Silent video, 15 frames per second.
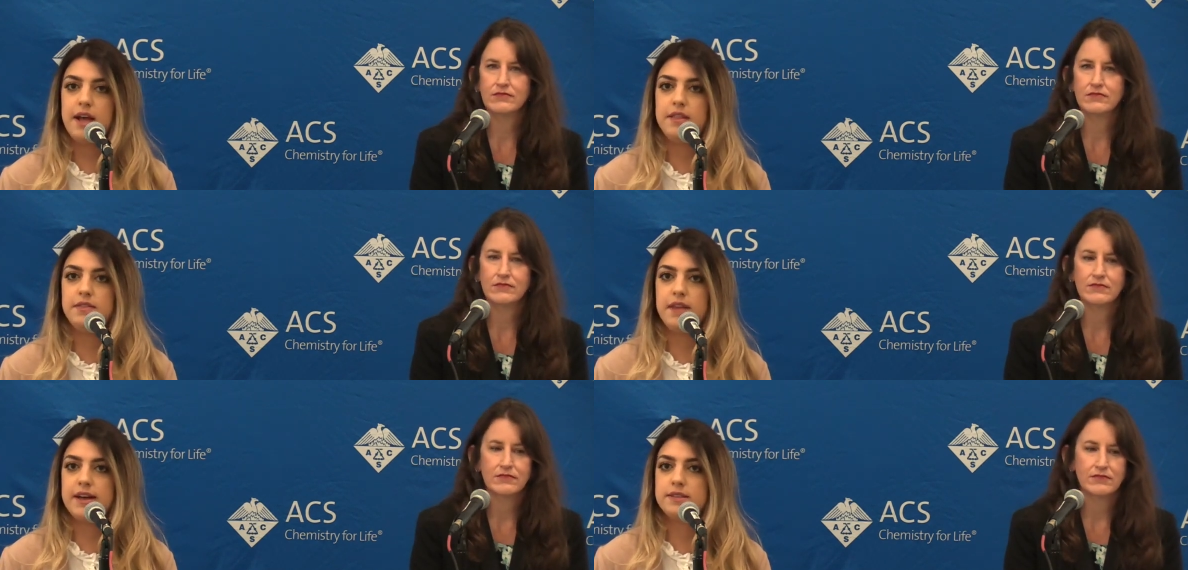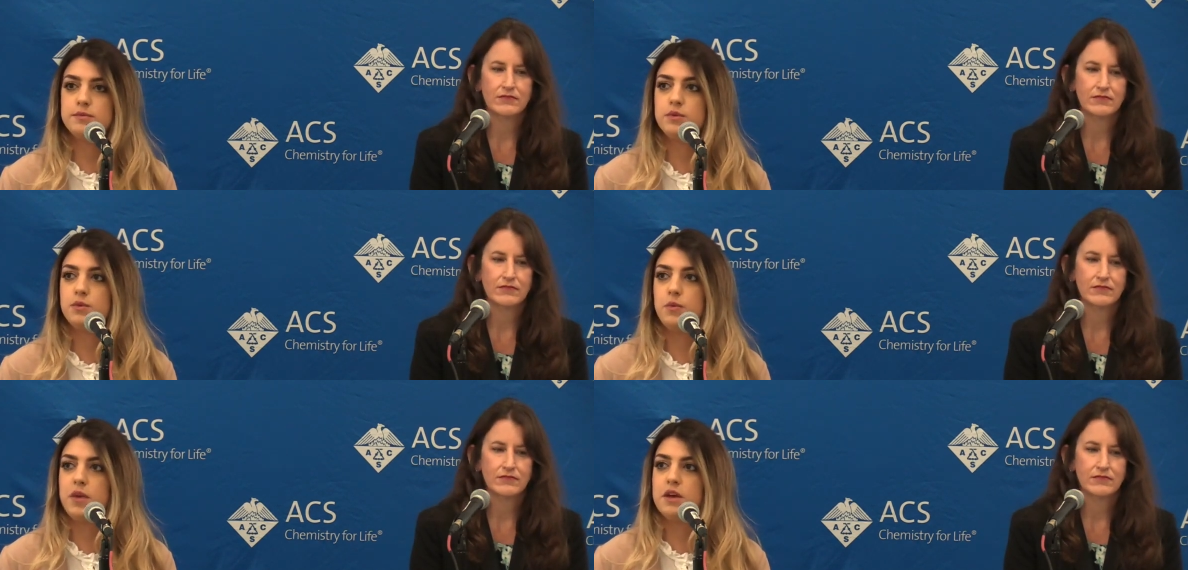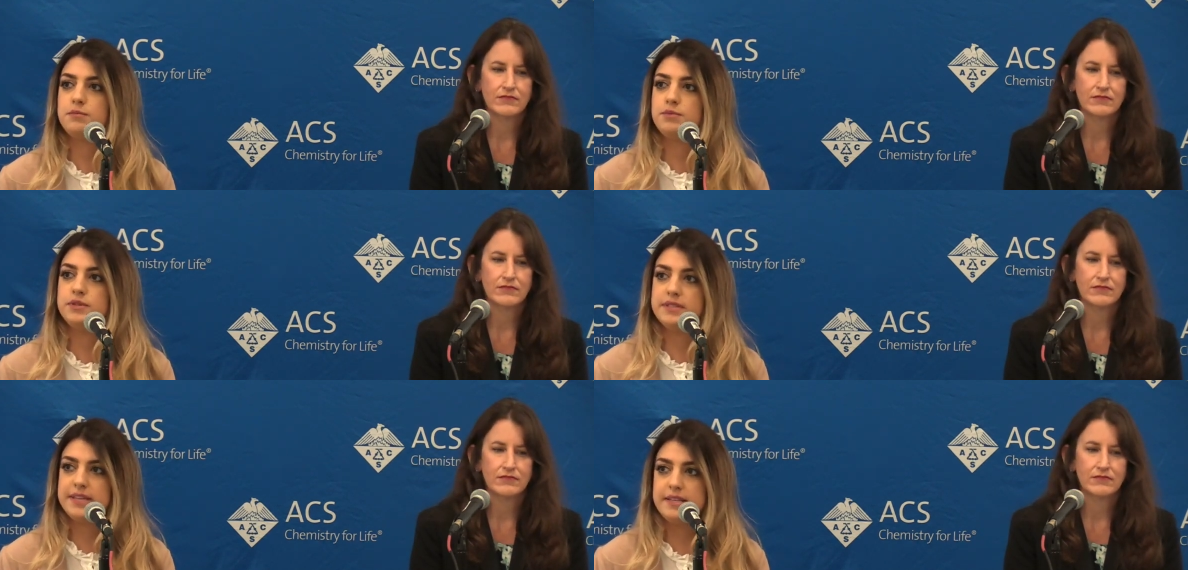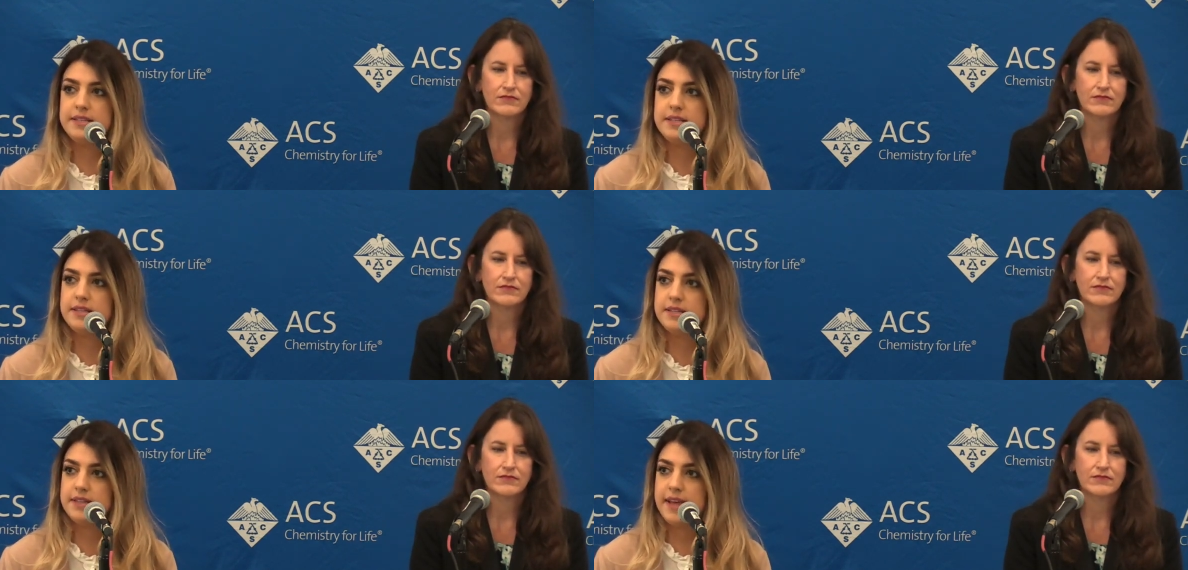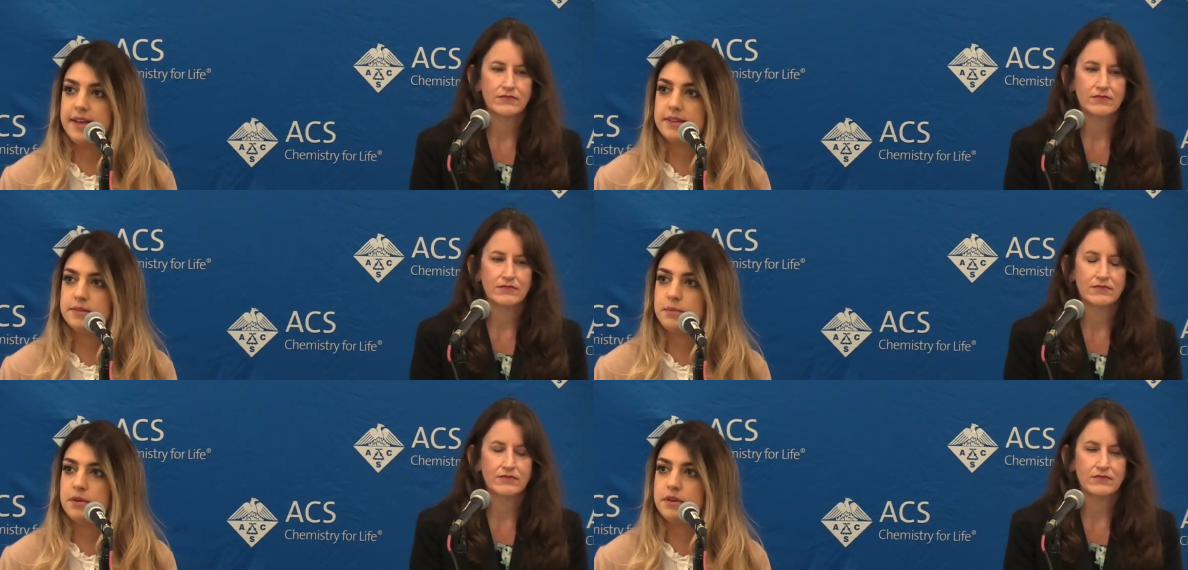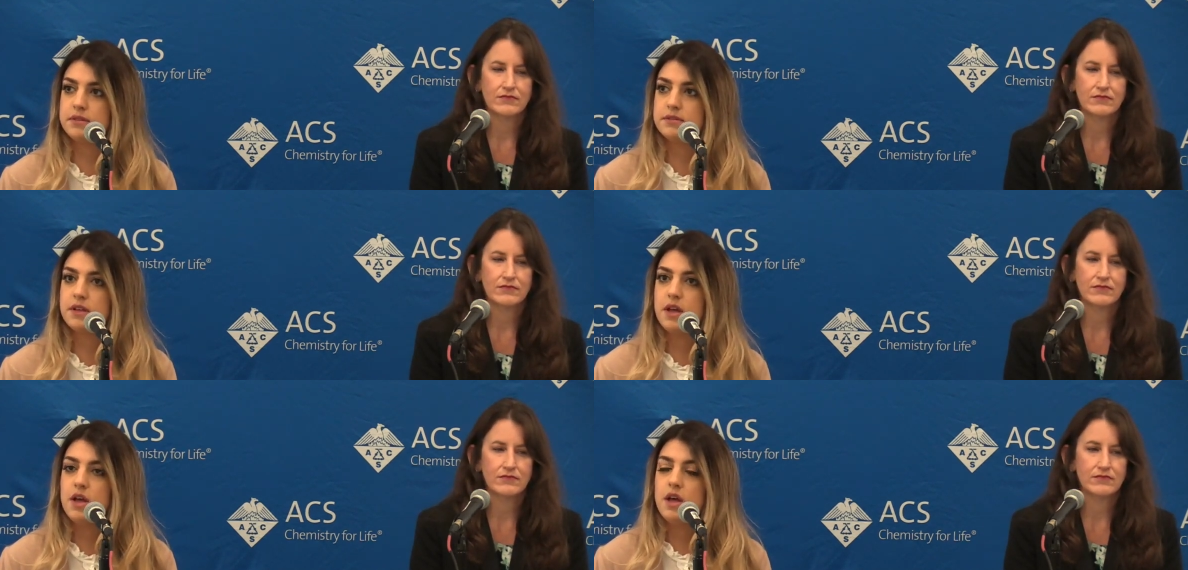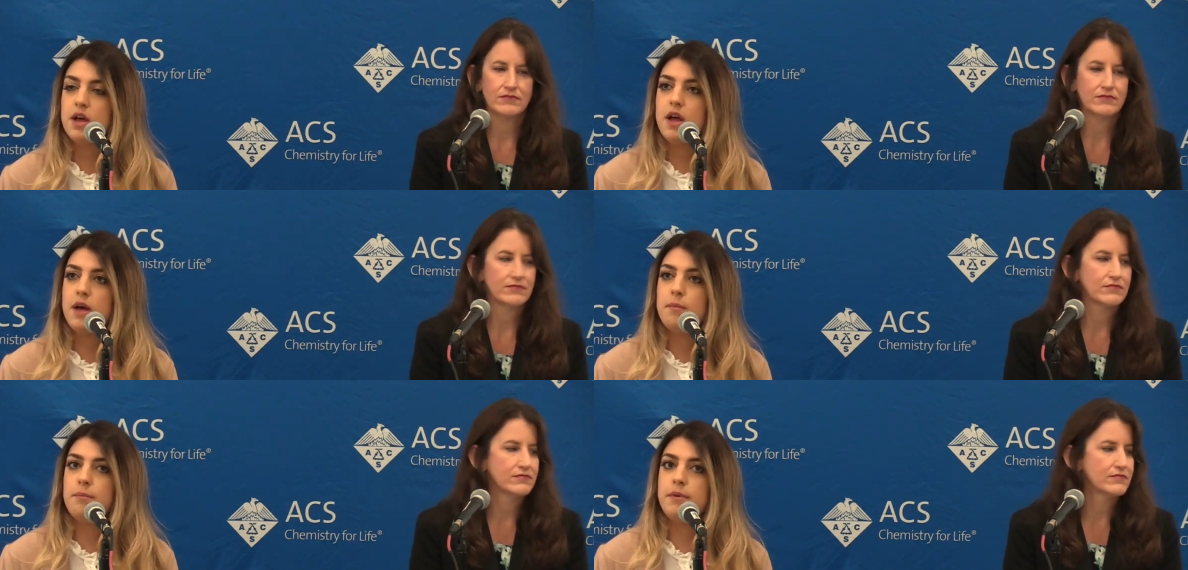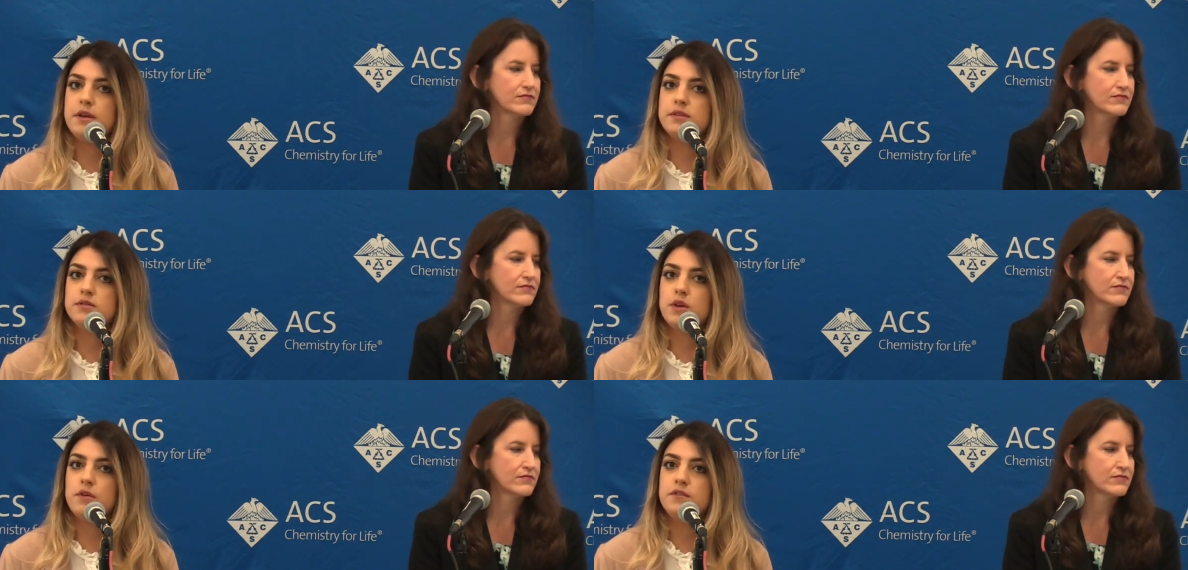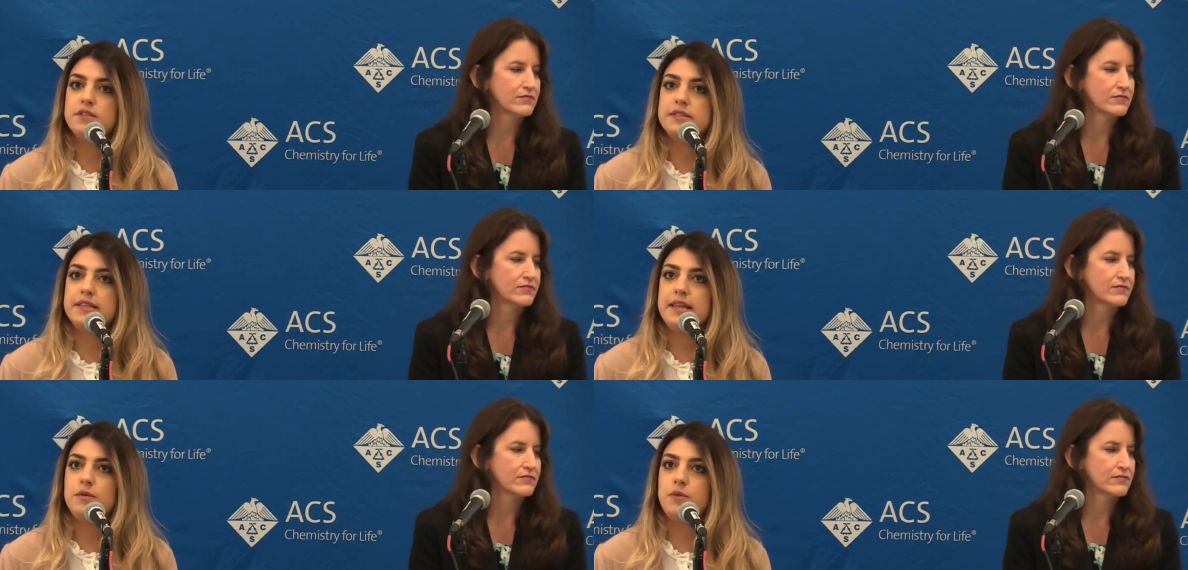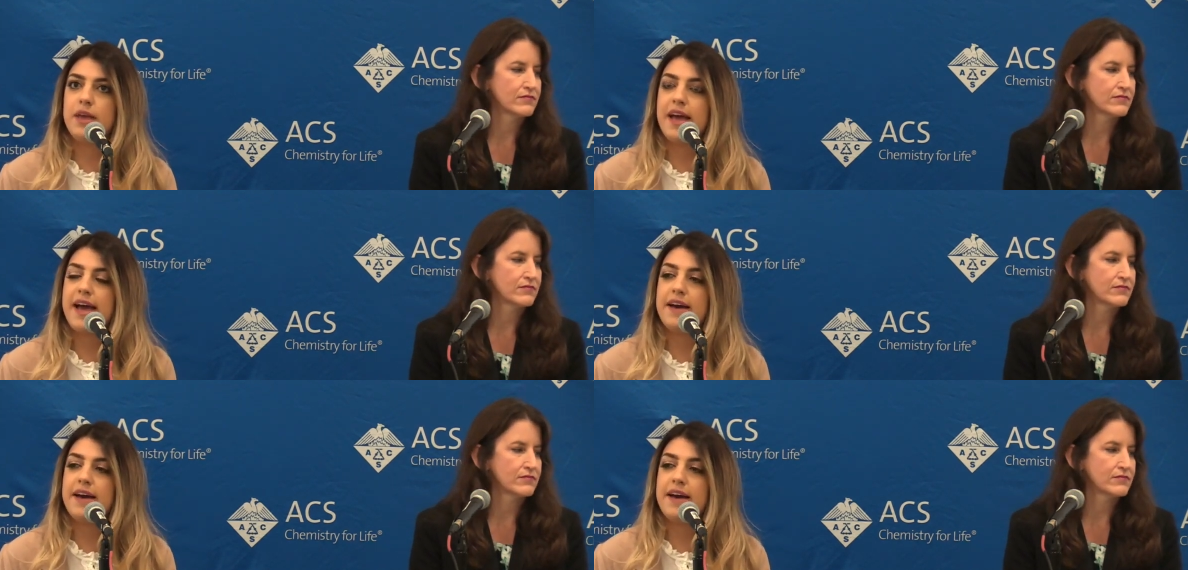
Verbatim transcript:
Speaker 1: and that's what we are presented in textbooks. But obviously, we